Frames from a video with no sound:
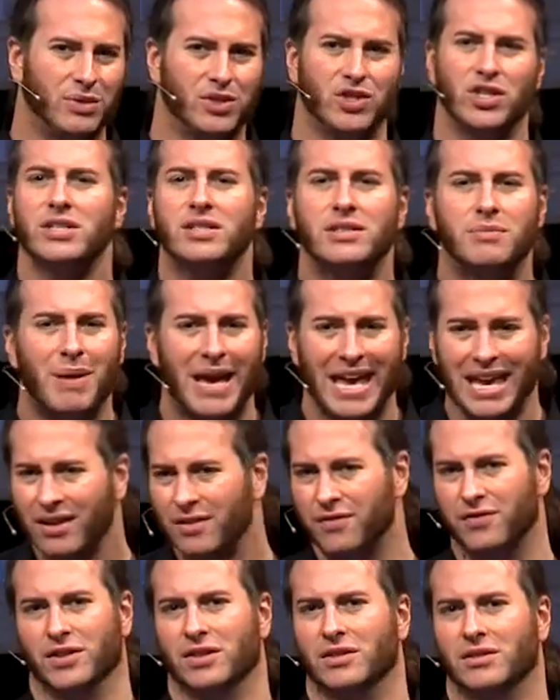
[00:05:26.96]
was just
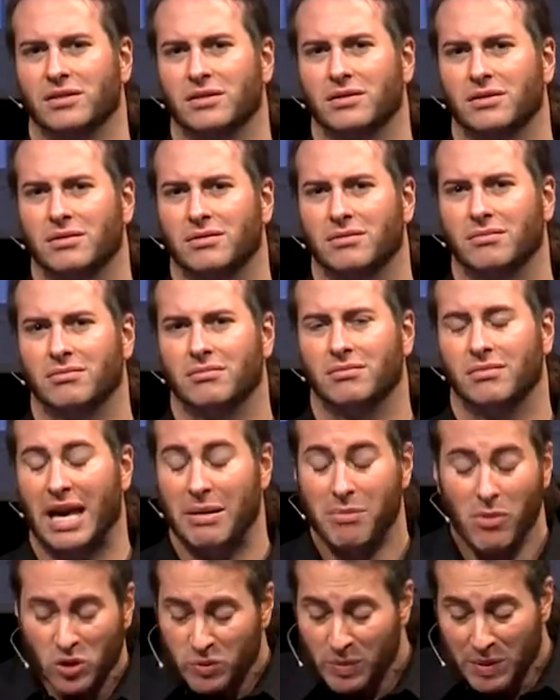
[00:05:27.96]
painful.
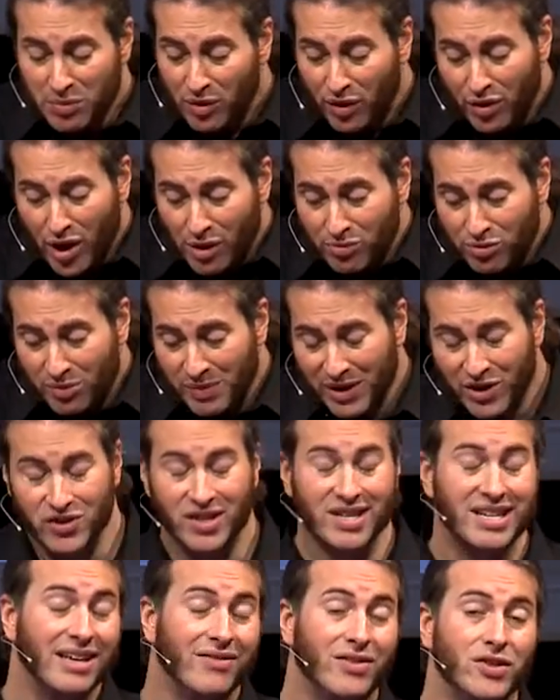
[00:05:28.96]
And most people thought Premiere
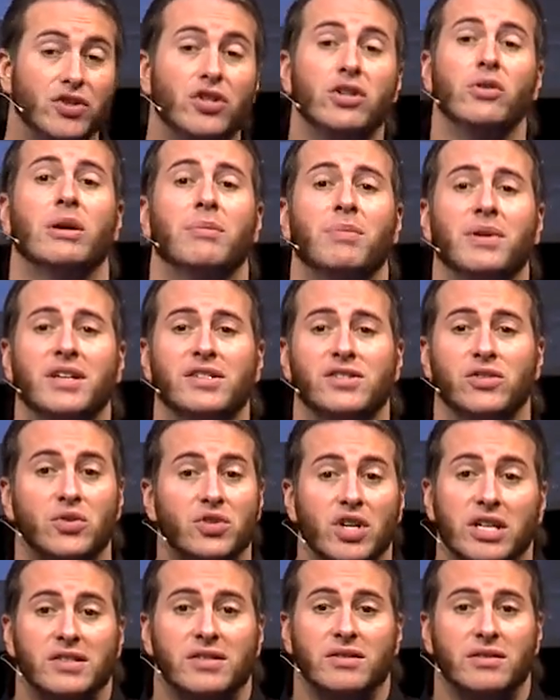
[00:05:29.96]
didn't even do it because you
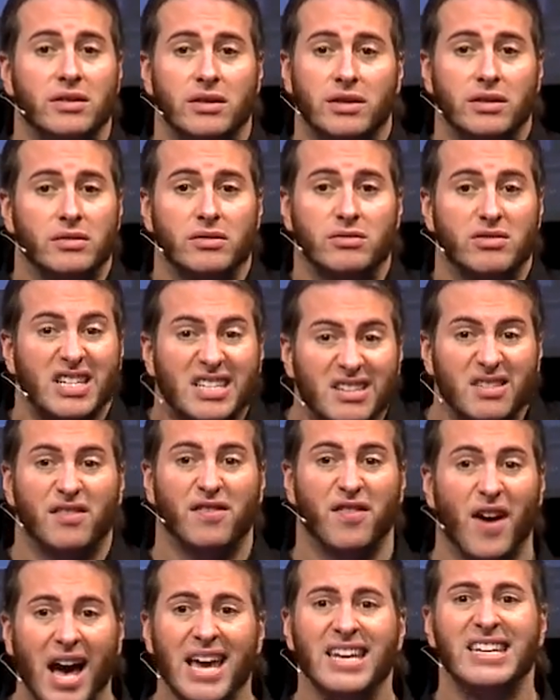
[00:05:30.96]
just didn't
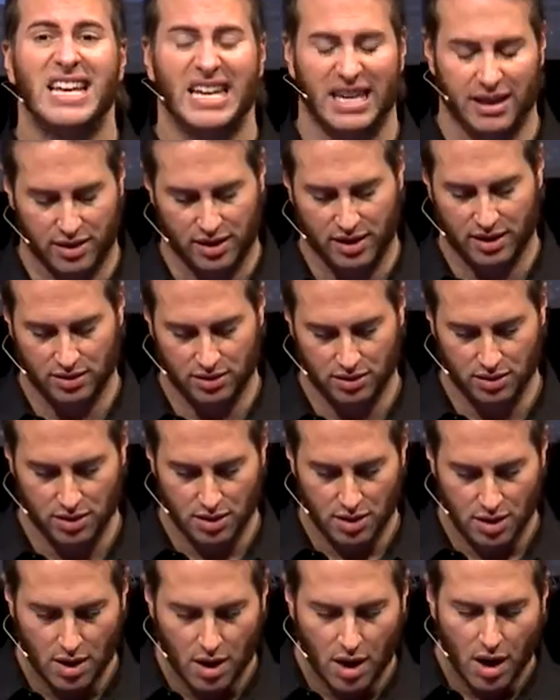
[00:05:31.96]
find anything.
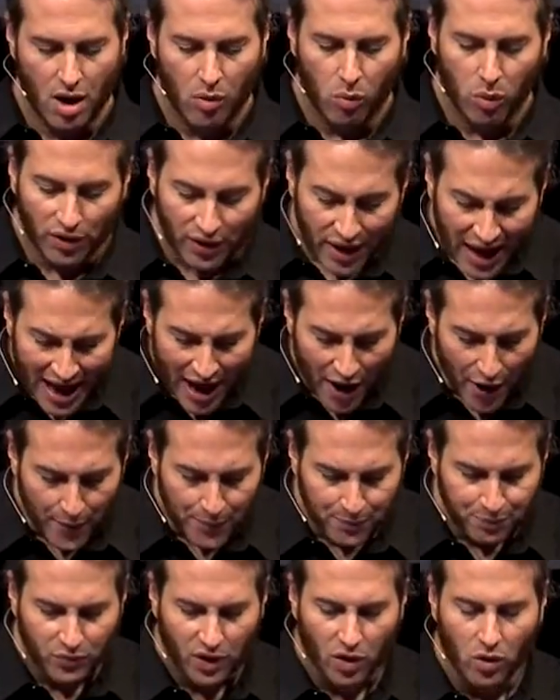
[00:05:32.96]
Well,
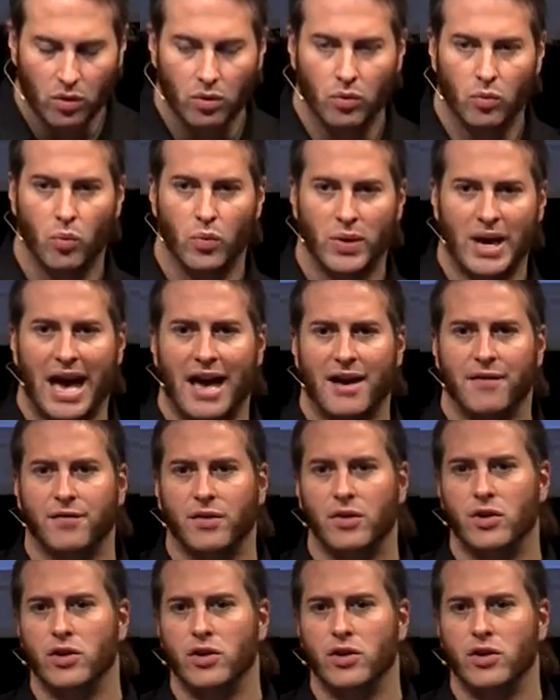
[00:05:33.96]
now we have